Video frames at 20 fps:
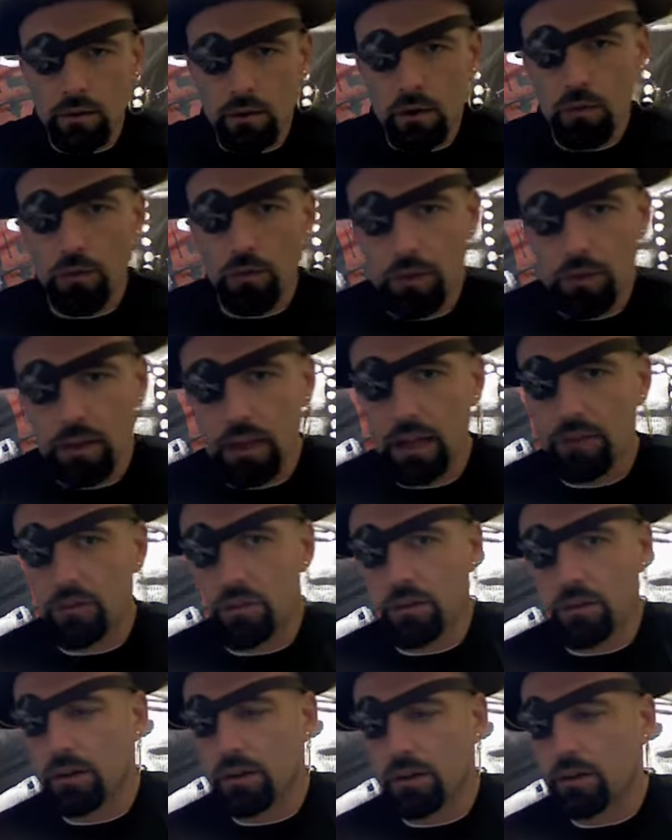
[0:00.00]
Hopefully that's
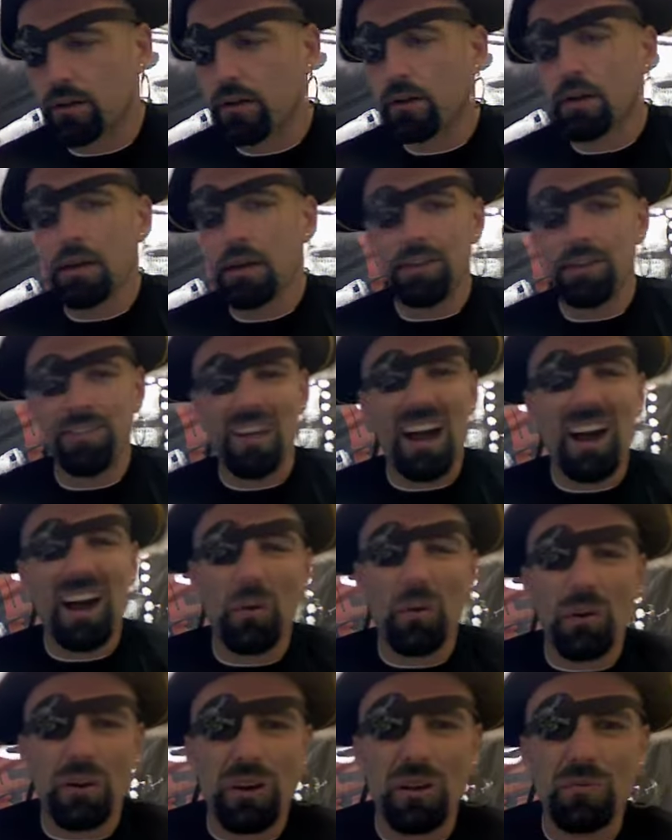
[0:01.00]
clear. If
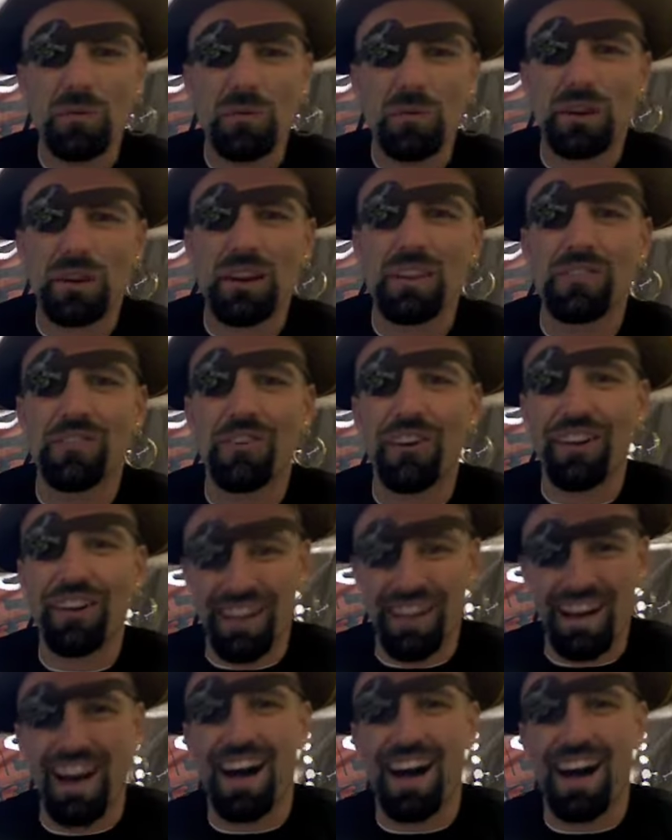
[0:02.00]
not, we'll come looking for you.